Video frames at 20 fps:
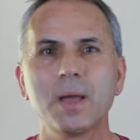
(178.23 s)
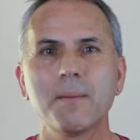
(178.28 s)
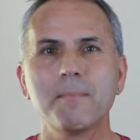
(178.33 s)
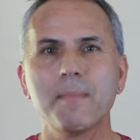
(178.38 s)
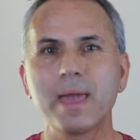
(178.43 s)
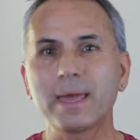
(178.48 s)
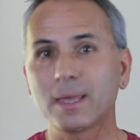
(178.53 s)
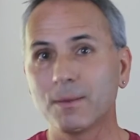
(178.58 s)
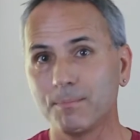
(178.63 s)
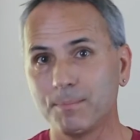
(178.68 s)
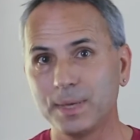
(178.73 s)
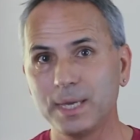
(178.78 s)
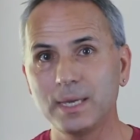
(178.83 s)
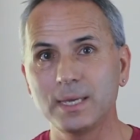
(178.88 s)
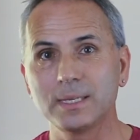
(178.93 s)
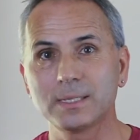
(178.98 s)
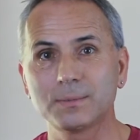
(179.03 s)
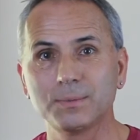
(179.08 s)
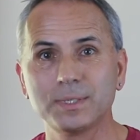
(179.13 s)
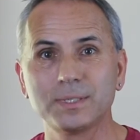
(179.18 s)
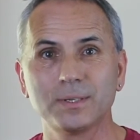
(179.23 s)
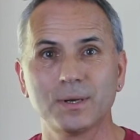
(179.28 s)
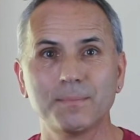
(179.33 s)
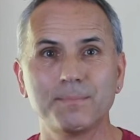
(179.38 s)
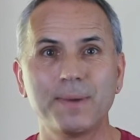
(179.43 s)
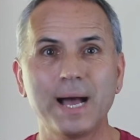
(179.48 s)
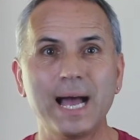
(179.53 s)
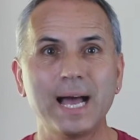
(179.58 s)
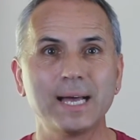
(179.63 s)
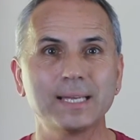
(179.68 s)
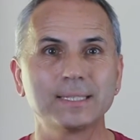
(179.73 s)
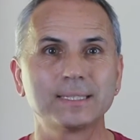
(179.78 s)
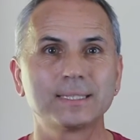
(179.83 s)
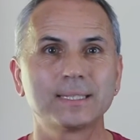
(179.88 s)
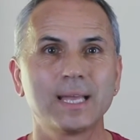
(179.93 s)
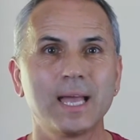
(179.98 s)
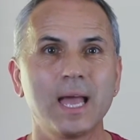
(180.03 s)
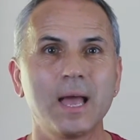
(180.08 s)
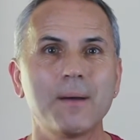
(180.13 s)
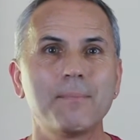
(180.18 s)
making peace with your
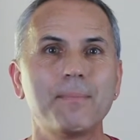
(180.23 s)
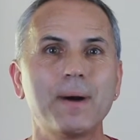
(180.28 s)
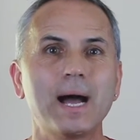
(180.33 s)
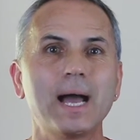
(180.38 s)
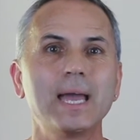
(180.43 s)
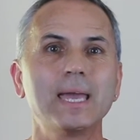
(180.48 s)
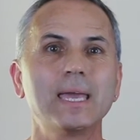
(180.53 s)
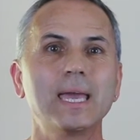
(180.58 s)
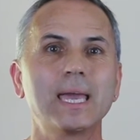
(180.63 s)
past, by